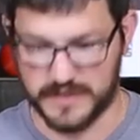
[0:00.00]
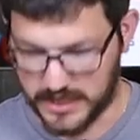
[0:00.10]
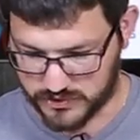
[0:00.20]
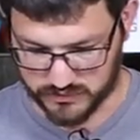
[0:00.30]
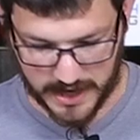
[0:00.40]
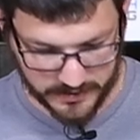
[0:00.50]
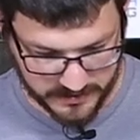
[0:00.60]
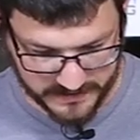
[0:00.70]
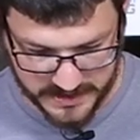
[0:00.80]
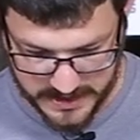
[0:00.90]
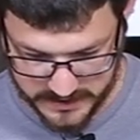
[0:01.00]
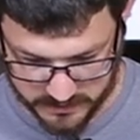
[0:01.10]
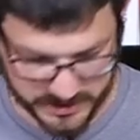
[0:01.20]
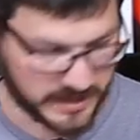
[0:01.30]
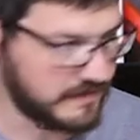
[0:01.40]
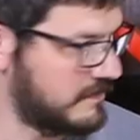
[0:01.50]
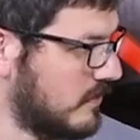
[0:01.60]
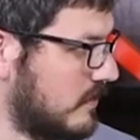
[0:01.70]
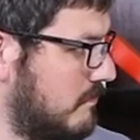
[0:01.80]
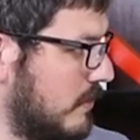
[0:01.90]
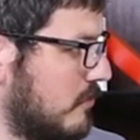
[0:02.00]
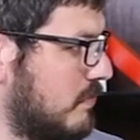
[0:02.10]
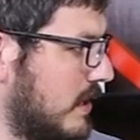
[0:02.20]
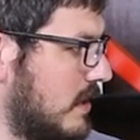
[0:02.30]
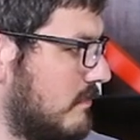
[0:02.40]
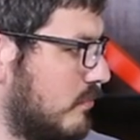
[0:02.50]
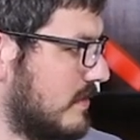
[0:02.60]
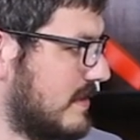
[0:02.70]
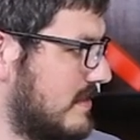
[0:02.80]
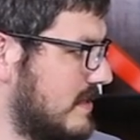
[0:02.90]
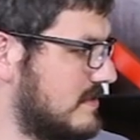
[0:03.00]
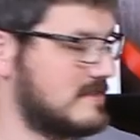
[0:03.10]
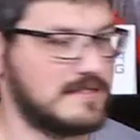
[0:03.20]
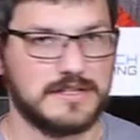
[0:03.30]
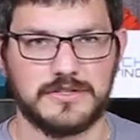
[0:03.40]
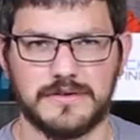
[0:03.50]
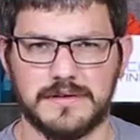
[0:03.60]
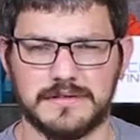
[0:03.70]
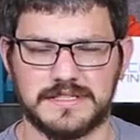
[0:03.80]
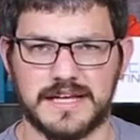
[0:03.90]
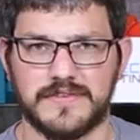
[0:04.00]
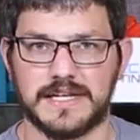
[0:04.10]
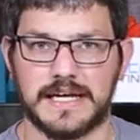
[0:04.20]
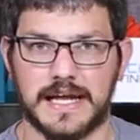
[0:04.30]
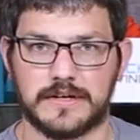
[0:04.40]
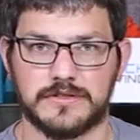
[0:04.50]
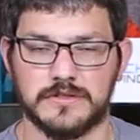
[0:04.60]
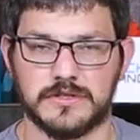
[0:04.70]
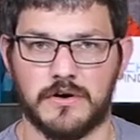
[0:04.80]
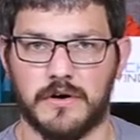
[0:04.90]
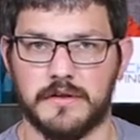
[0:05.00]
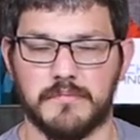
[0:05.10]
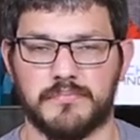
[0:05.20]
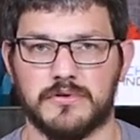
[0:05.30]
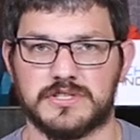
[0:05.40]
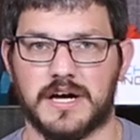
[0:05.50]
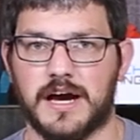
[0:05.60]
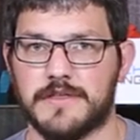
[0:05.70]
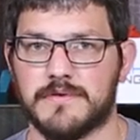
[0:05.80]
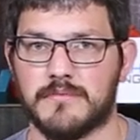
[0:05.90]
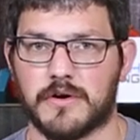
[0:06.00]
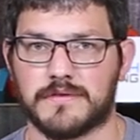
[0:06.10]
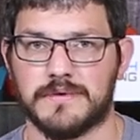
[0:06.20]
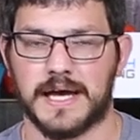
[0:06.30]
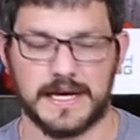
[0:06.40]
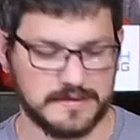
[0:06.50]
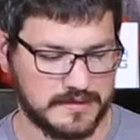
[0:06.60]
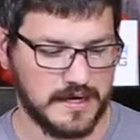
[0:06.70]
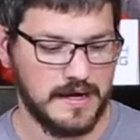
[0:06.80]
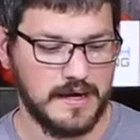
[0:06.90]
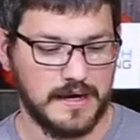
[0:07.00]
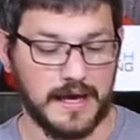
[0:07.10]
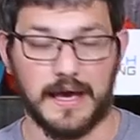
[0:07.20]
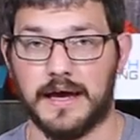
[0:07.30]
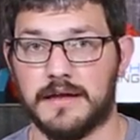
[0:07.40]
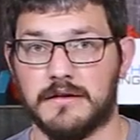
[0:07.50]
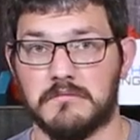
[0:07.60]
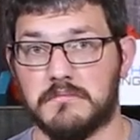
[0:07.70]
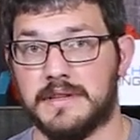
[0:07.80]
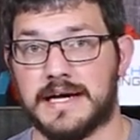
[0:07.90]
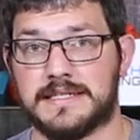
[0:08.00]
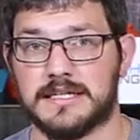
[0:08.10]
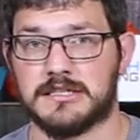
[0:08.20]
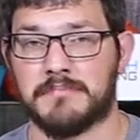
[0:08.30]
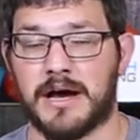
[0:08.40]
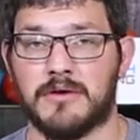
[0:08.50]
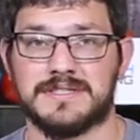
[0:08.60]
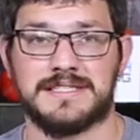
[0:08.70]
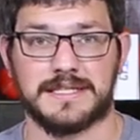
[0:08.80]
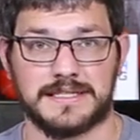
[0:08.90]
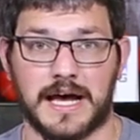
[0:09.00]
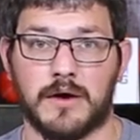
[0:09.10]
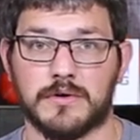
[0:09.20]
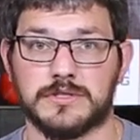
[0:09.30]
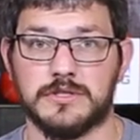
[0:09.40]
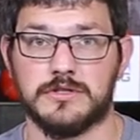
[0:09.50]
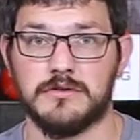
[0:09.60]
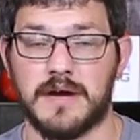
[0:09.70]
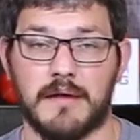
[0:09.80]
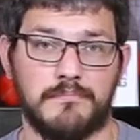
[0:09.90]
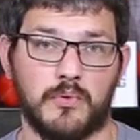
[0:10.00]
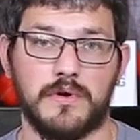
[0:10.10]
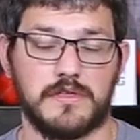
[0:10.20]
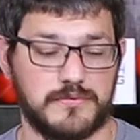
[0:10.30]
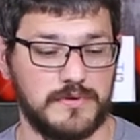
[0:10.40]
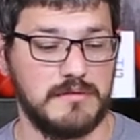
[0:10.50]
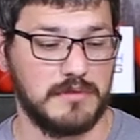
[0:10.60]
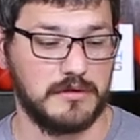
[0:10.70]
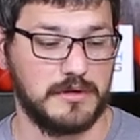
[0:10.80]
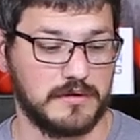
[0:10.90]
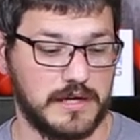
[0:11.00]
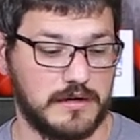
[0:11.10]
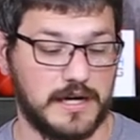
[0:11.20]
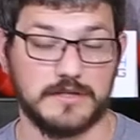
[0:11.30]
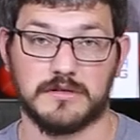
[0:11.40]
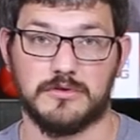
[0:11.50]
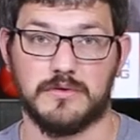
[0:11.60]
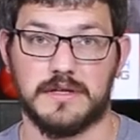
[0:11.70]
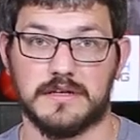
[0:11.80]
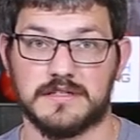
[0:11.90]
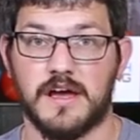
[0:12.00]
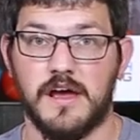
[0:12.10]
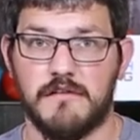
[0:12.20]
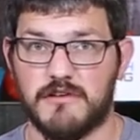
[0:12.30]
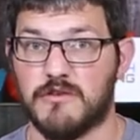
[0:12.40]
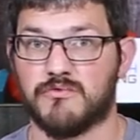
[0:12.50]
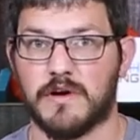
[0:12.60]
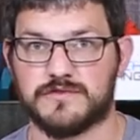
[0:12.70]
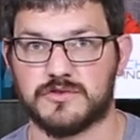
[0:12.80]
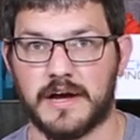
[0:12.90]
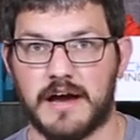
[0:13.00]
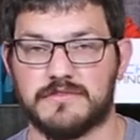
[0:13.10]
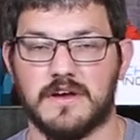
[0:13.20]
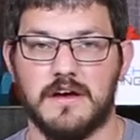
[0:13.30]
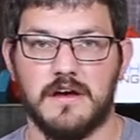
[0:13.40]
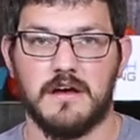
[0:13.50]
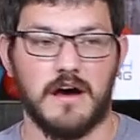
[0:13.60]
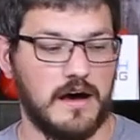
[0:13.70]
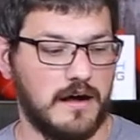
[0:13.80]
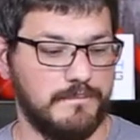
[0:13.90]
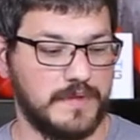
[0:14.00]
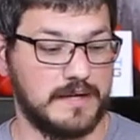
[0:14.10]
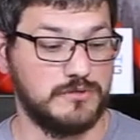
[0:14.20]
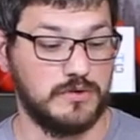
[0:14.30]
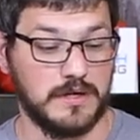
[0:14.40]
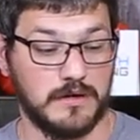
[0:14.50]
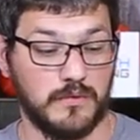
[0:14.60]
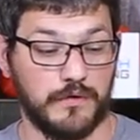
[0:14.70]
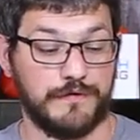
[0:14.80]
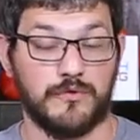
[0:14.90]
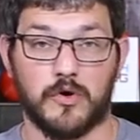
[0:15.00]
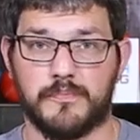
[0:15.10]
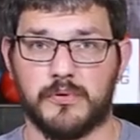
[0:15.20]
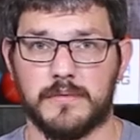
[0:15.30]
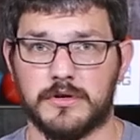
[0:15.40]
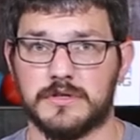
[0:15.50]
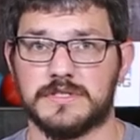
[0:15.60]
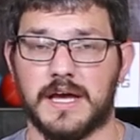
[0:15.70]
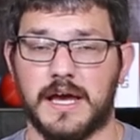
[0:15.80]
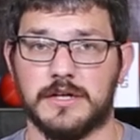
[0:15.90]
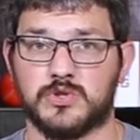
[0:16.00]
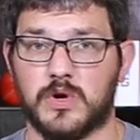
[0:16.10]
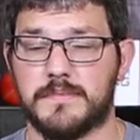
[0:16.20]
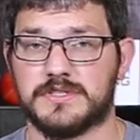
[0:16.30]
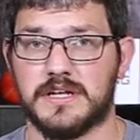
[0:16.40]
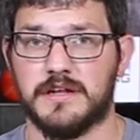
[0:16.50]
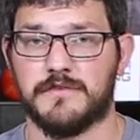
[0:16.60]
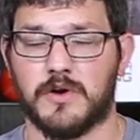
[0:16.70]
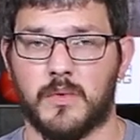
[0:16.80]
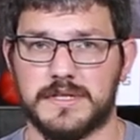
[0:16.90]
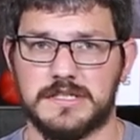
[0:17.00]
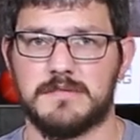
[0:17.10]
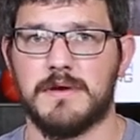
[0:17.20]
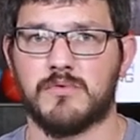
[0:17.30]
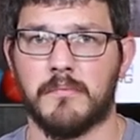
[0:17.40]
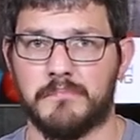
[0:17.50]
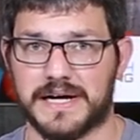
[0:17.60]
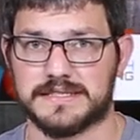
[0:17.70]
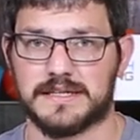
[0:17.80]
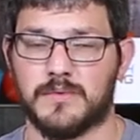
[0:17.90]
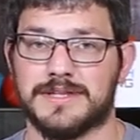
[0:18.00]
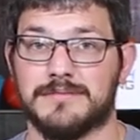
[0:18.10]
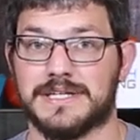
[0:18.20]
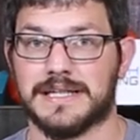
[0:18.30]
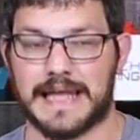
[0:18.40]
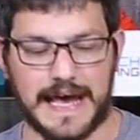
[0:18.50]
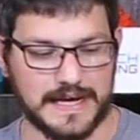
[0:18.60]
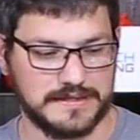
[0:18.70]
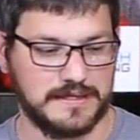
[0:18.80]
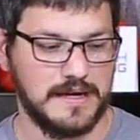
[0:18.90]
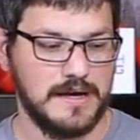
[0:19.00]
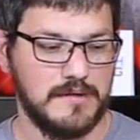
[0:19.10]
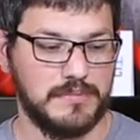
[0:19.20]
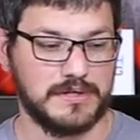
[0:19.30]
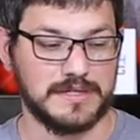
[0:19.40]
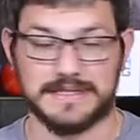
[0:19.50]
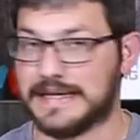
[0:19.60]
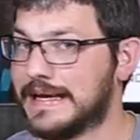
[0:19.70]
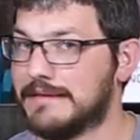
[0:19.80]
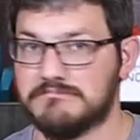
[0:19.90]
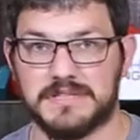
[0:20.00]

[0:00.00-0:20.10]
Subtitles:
Each round of these, which I can fill the build plate up with, I think 6 or 7 connectors on the Prusa i3 Mark IIIs, and that takes about 6 hours to do at 0.3 millimeter layer height. So I'm doing this very rough draft. I'm doing it with 4 perimeters and 20% info. I want these to be robust. I want them to last because, again,